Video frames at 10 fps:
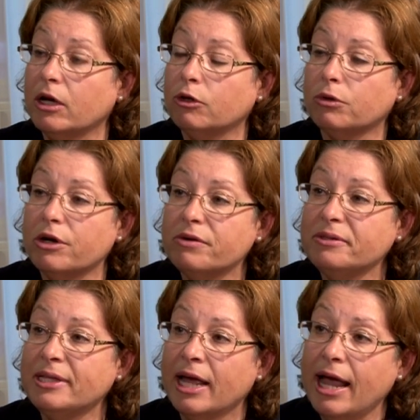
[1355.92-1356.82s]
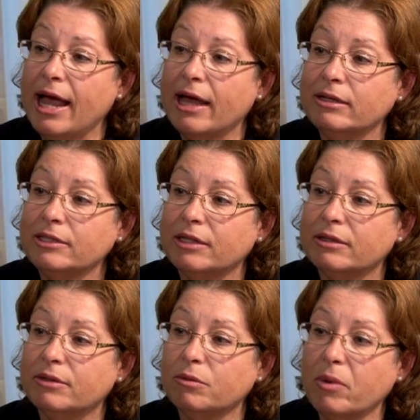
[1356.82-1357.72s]
grows, and
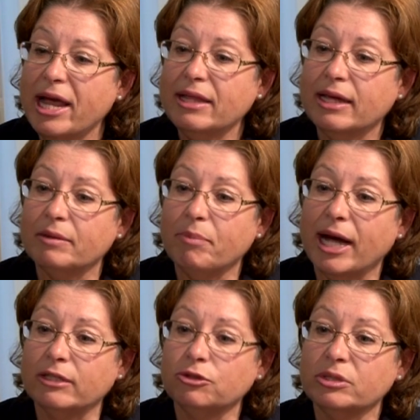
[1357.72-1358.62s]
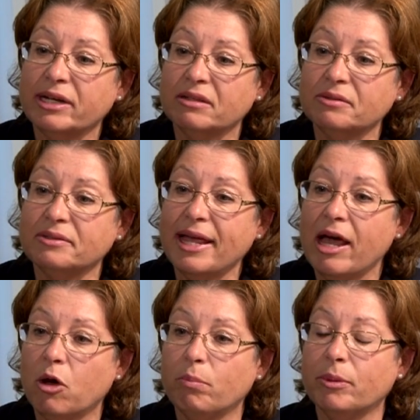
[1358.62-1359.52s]
the way that pastoral councils
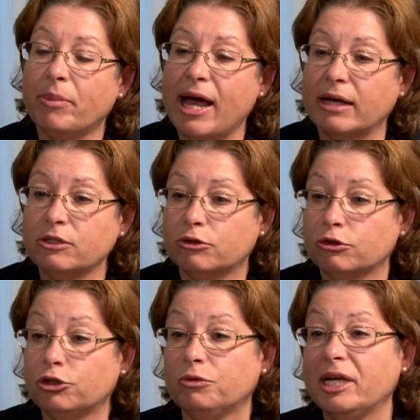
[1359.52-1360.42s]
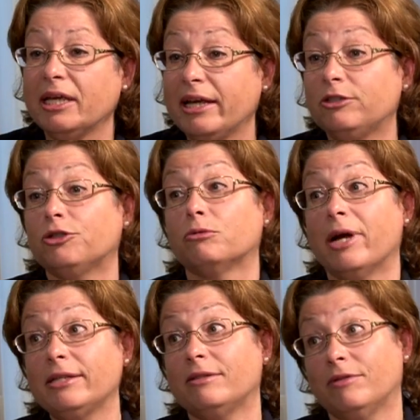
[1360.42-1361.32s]
help pastors to engage the
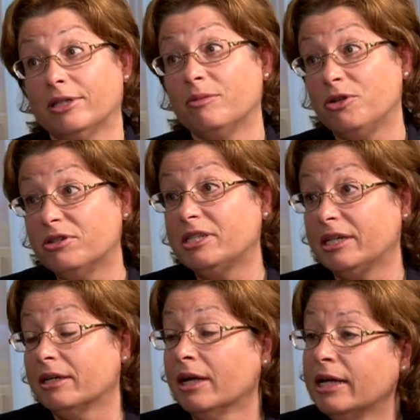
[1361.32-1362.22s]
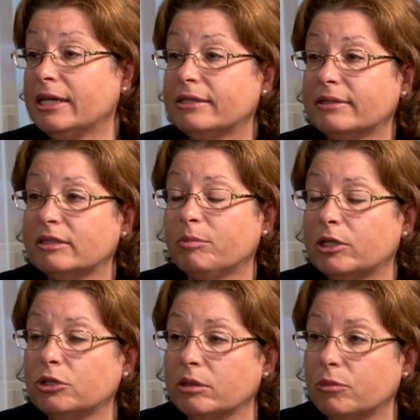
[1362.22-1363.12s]
rest of the community is
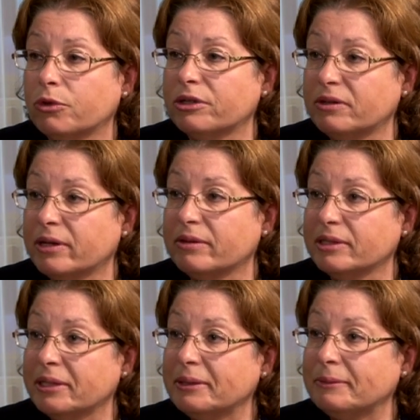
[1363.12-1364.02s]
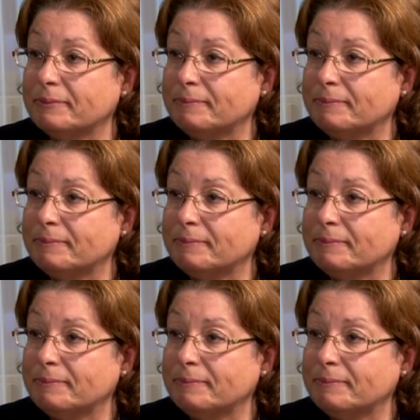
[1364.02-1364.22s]
especially important, I think.